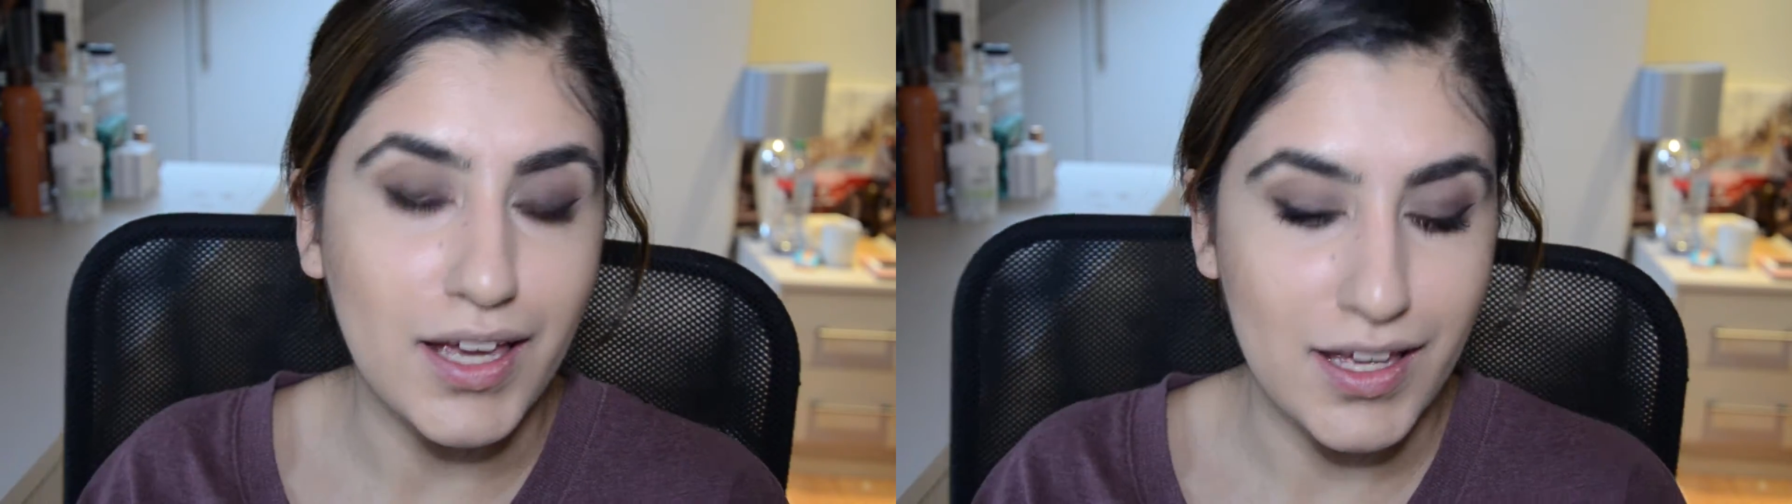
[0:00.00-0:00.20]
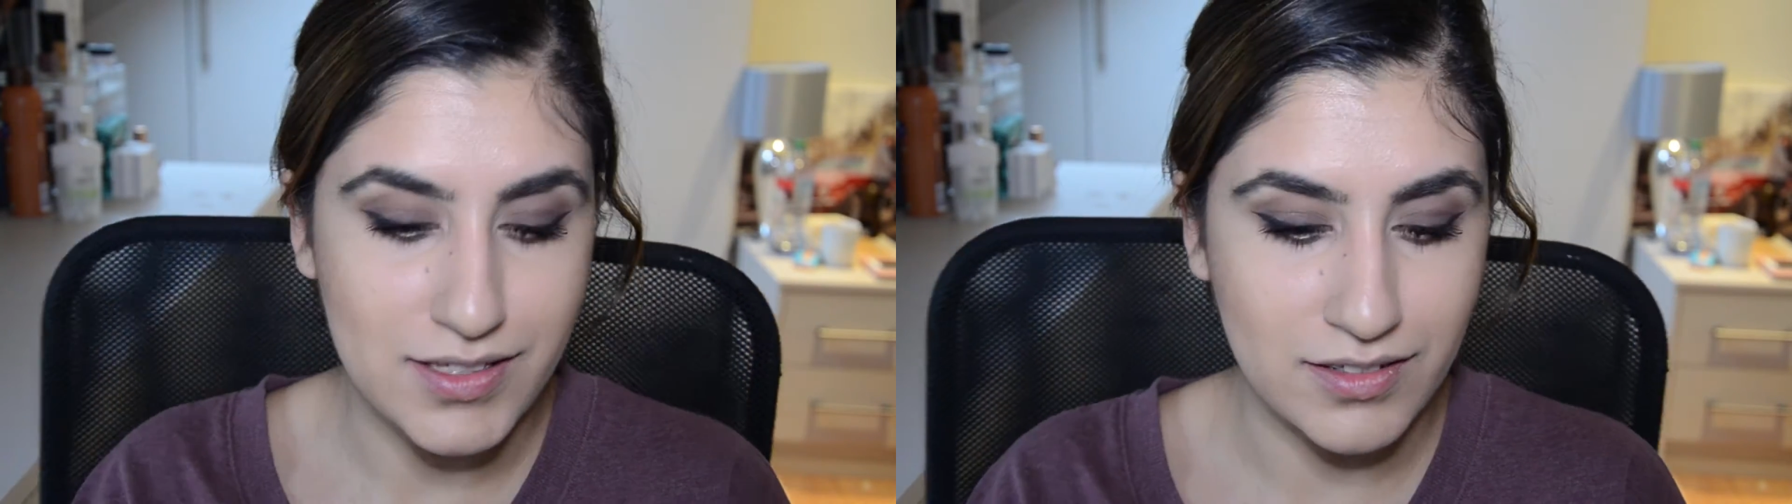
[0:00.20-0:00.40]

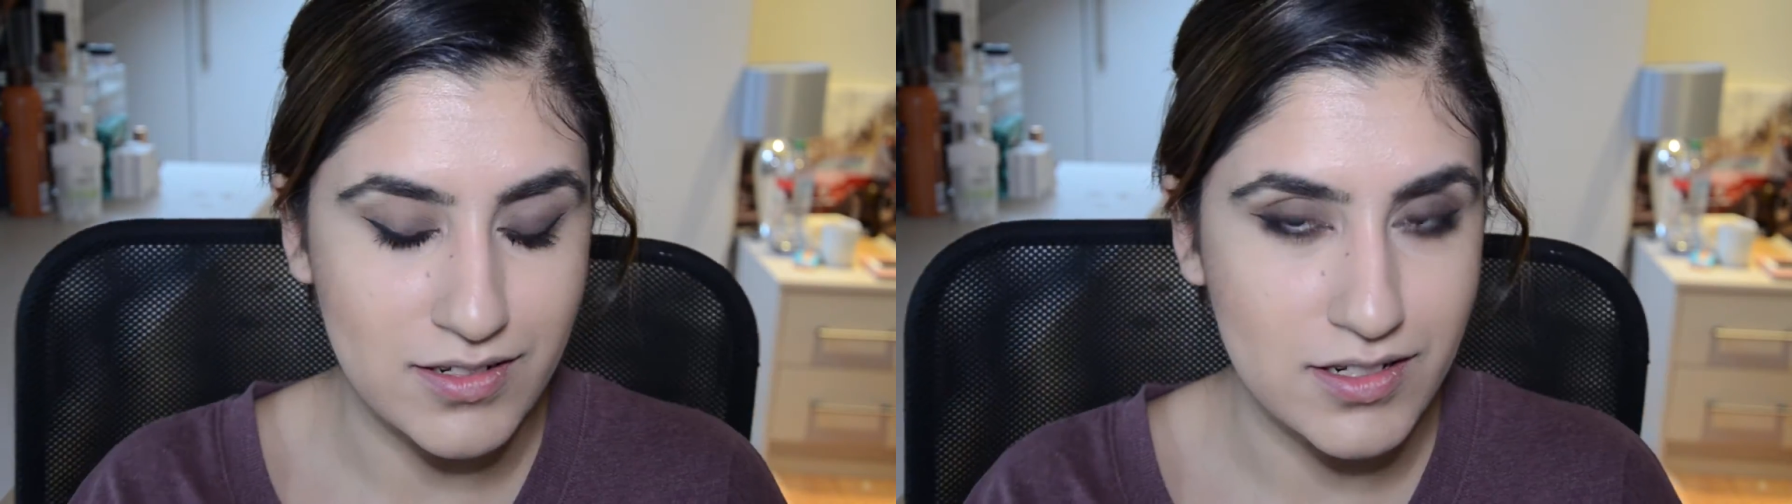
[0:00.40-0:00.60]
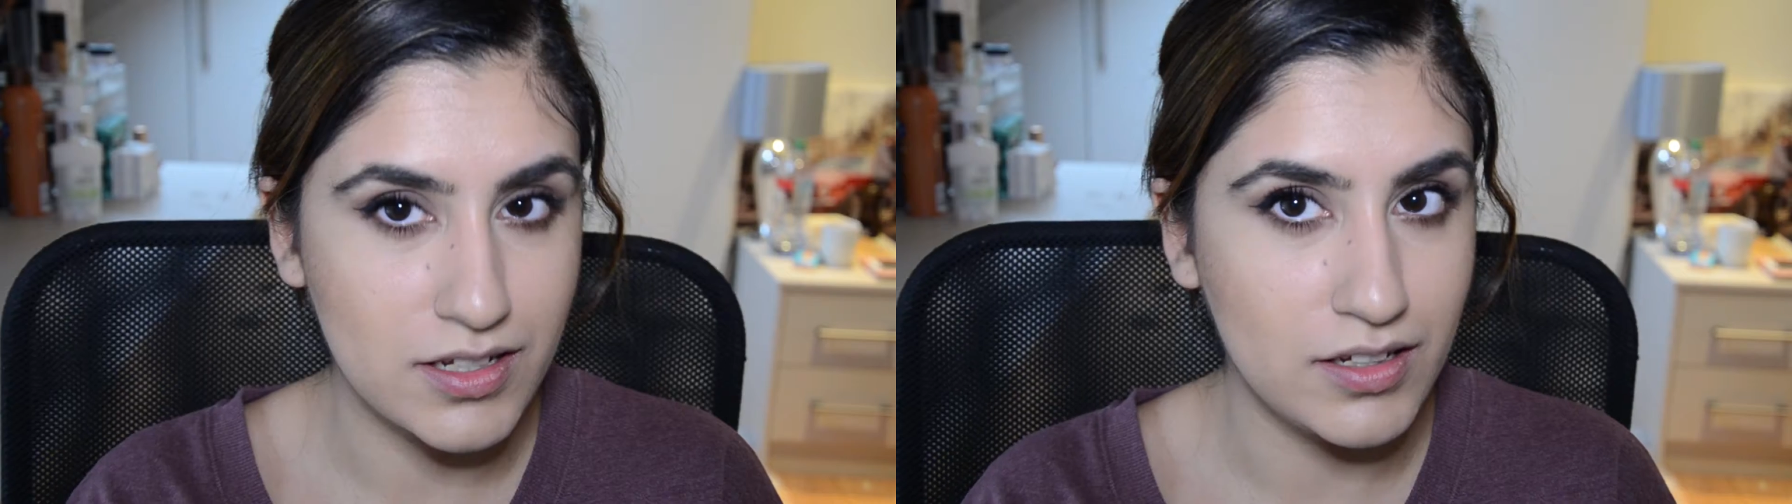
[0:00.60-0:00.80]

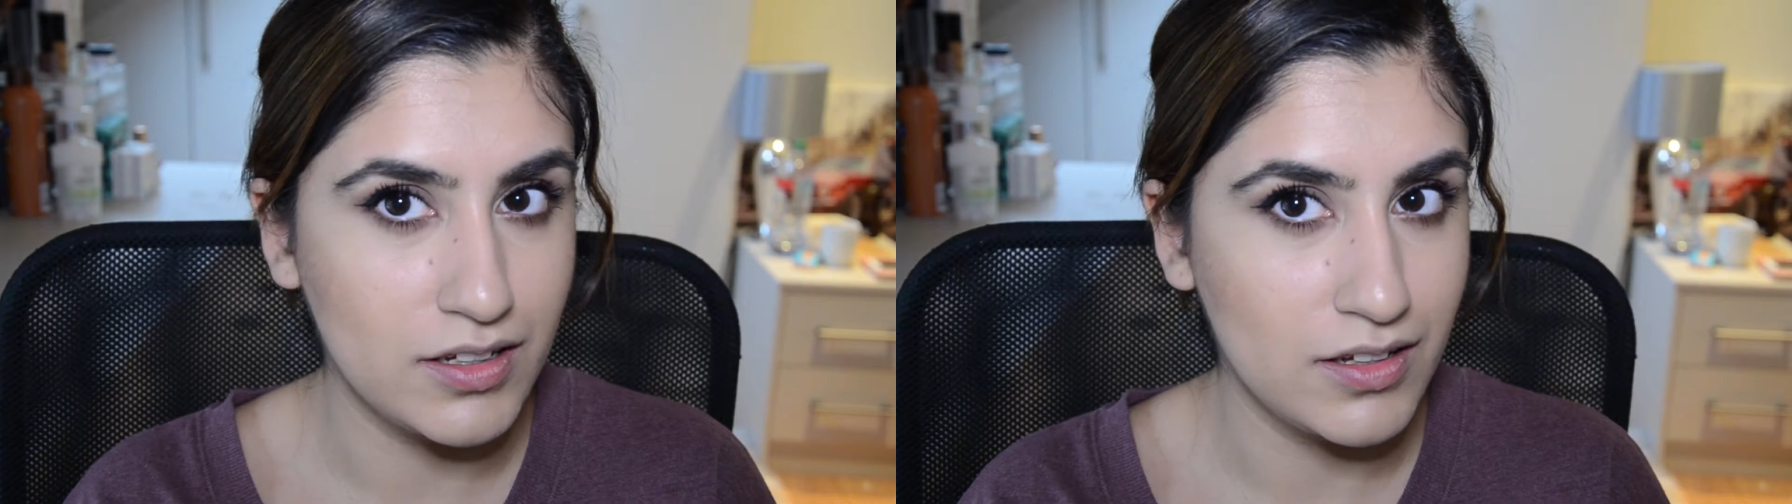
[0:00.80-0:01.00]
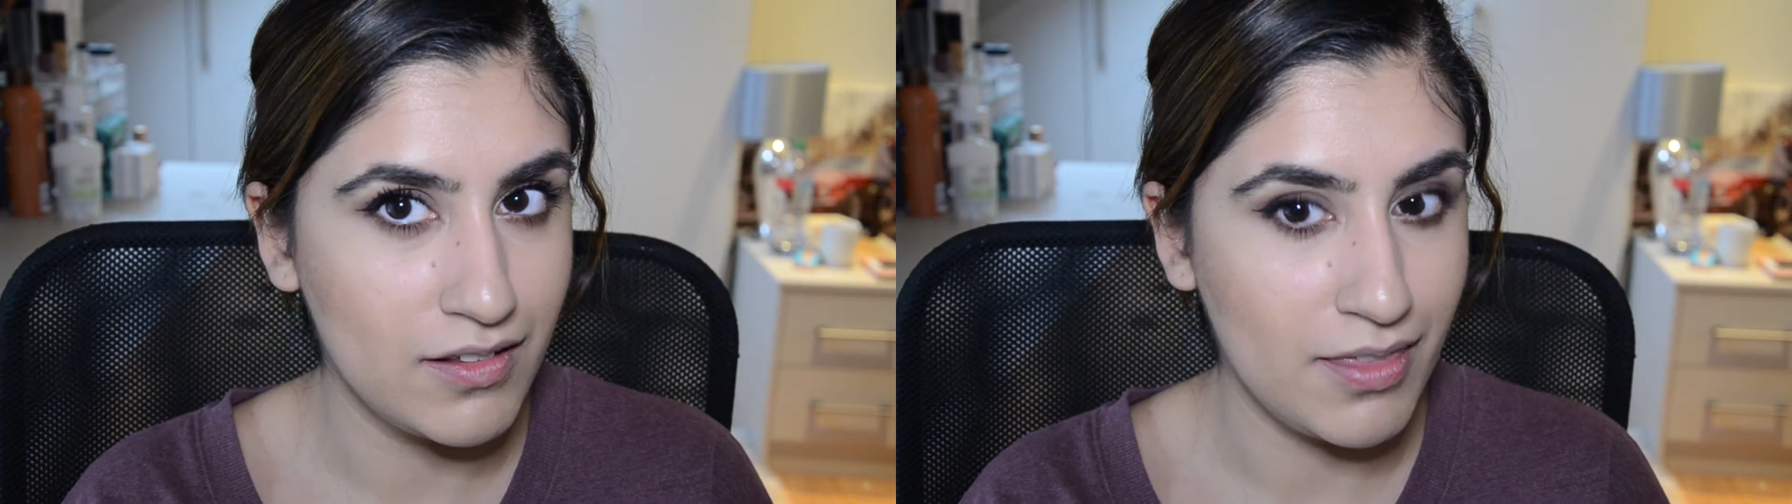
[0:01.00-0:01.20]
isn't
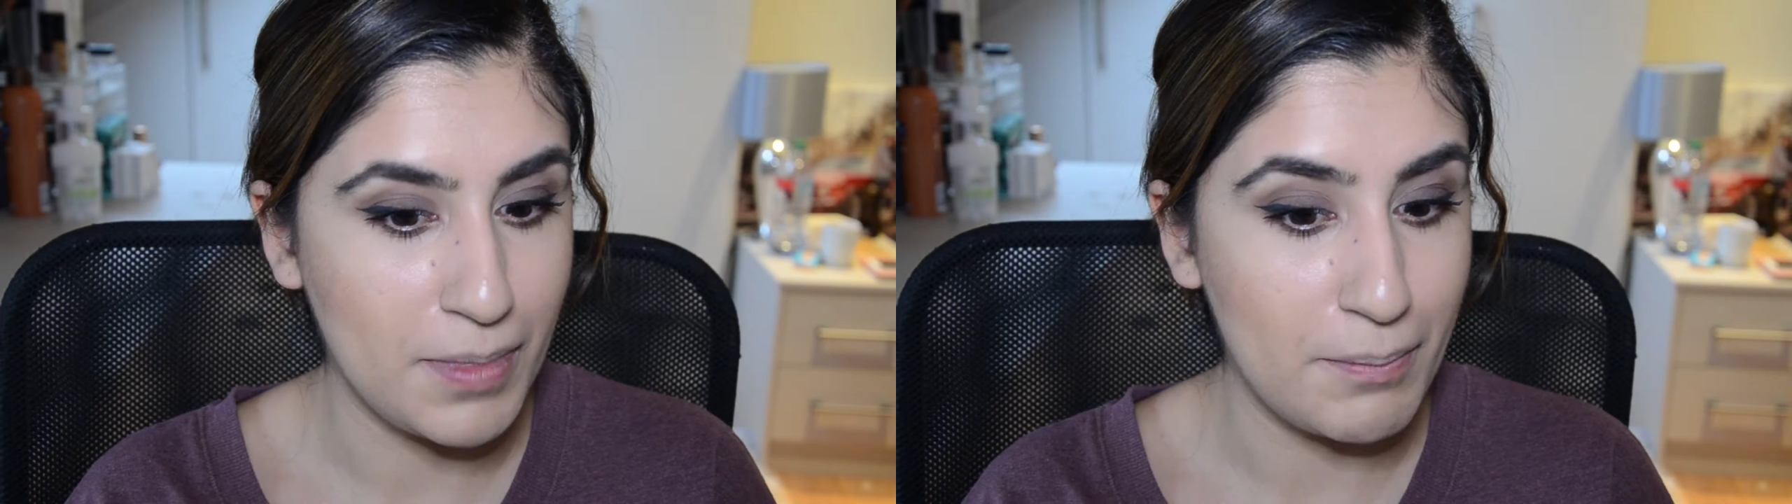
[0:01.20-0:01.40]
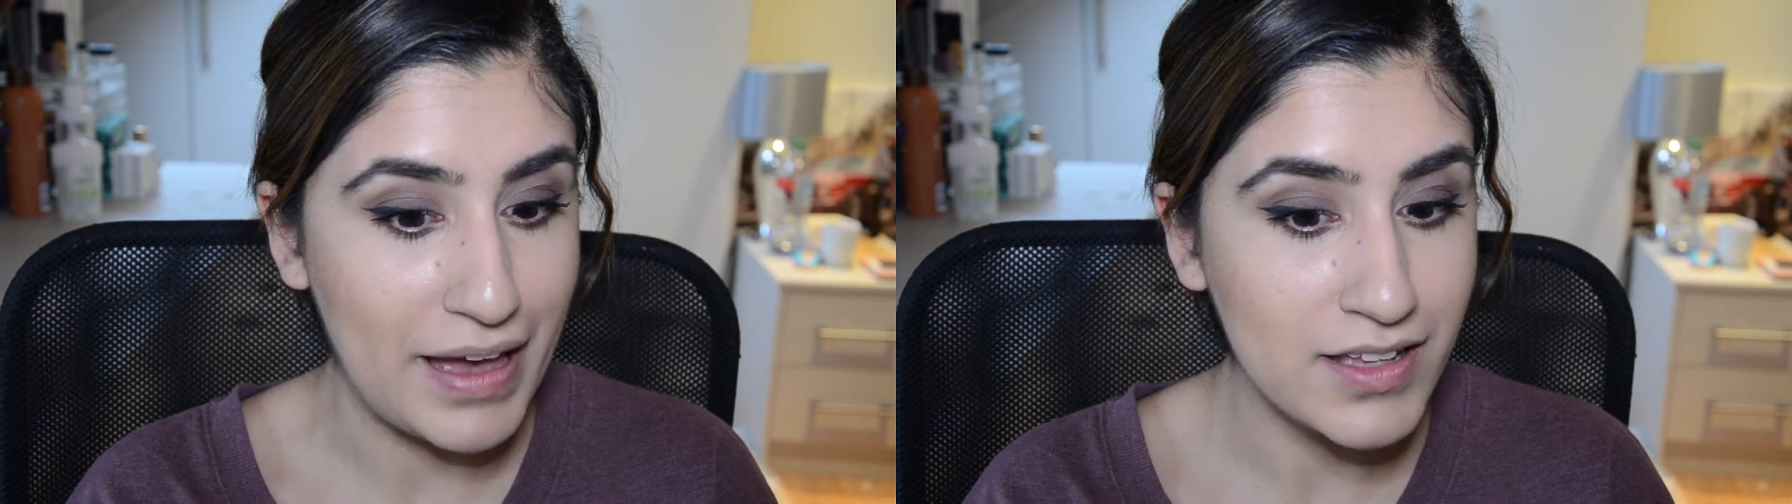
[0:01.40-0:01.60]

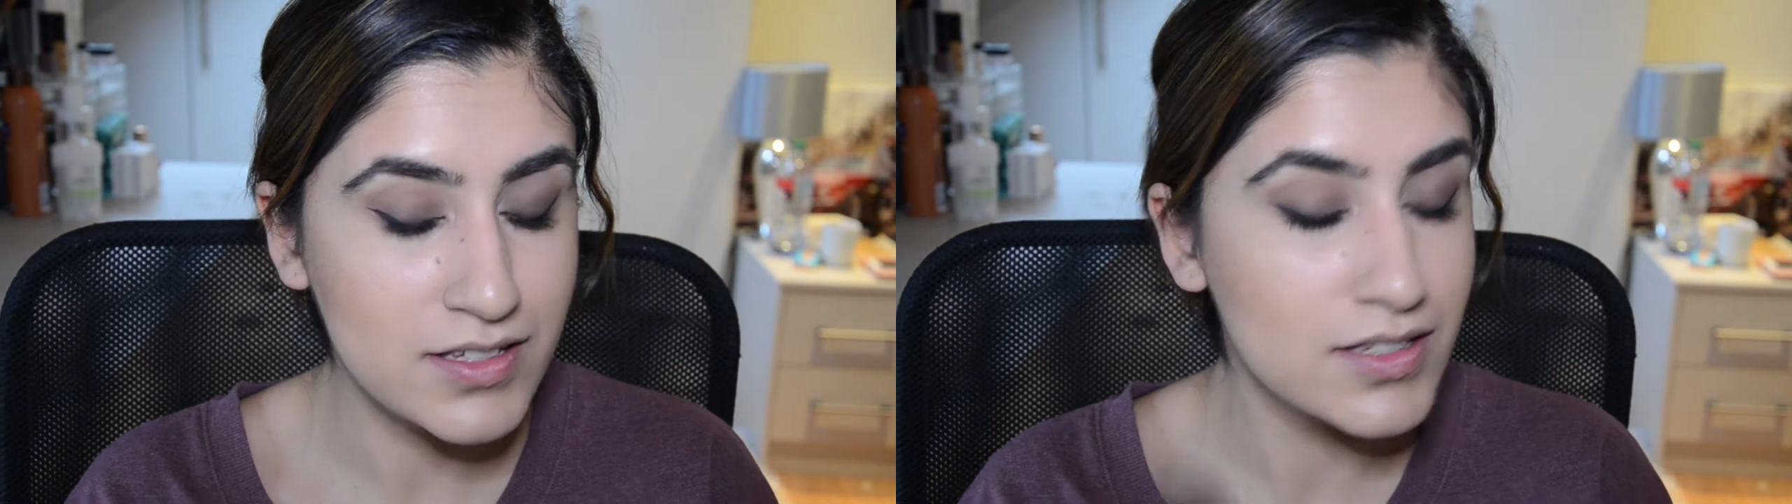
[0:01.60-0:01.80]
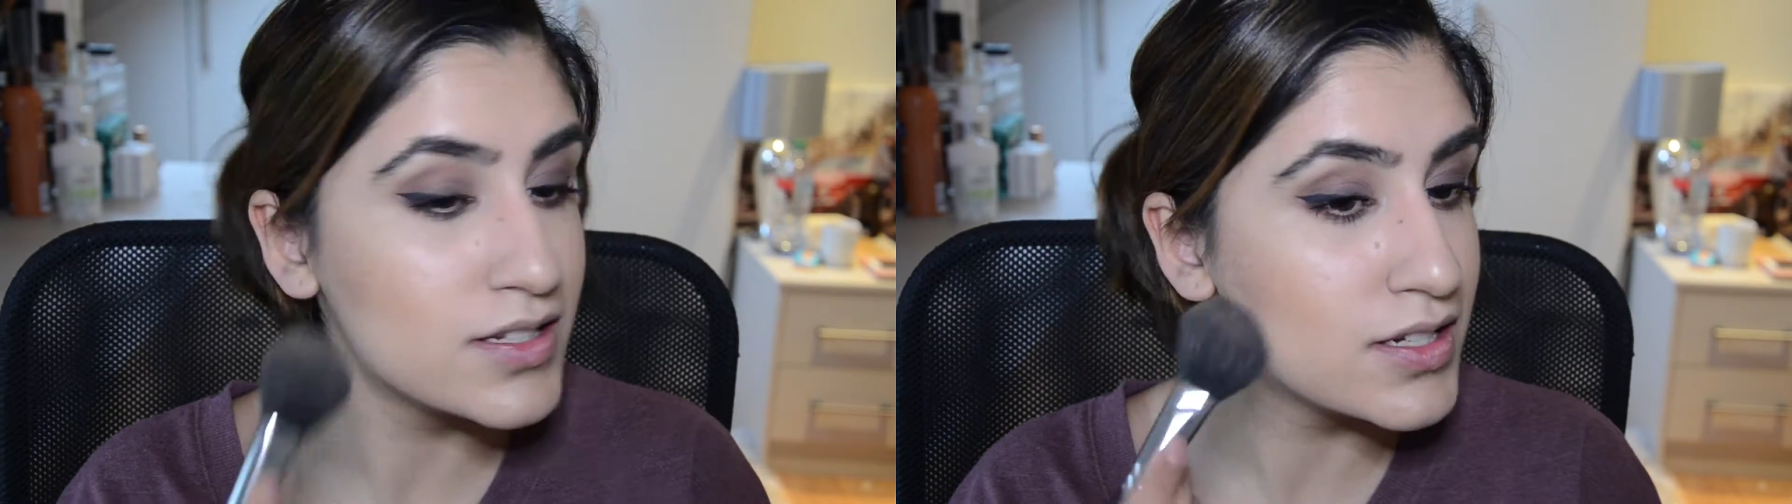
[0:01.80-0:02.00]
the
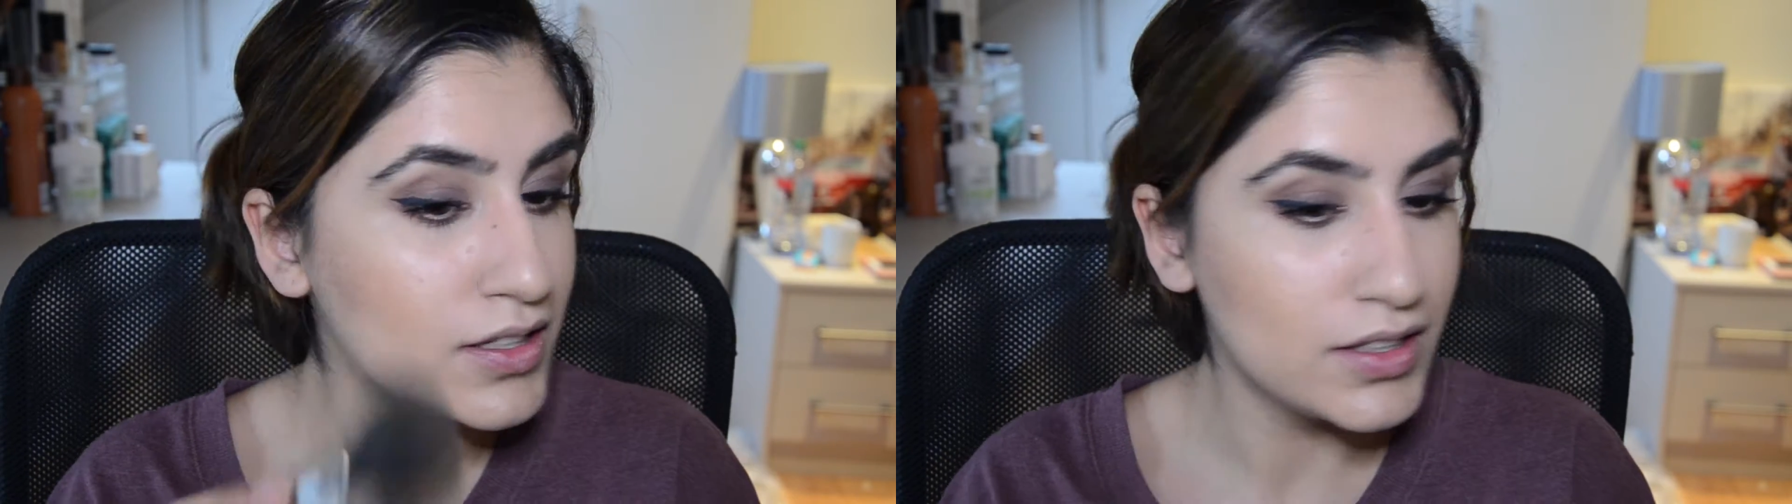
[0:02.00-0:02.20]
best,